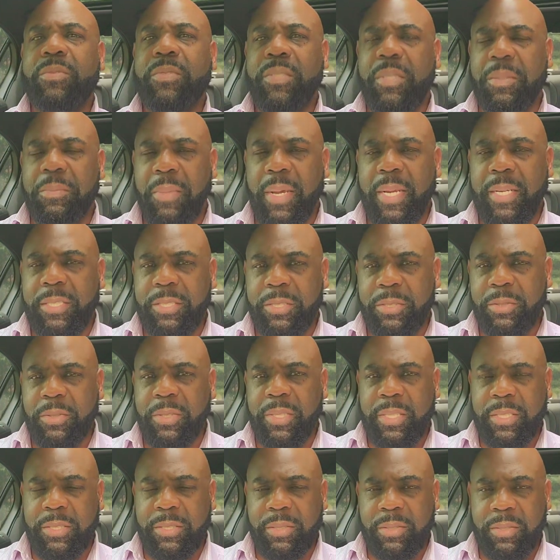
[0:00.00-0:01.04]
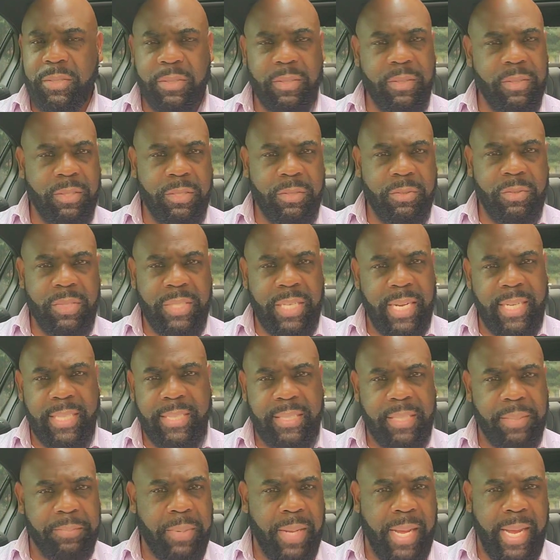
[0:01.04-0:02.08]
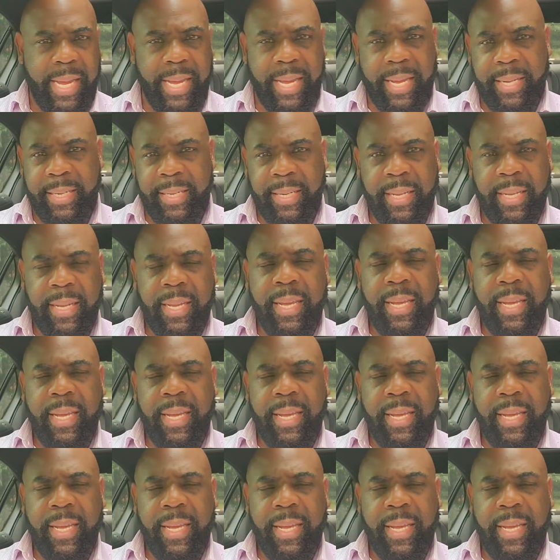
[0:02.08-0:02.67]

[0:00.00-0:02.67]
to make sure that you change the pad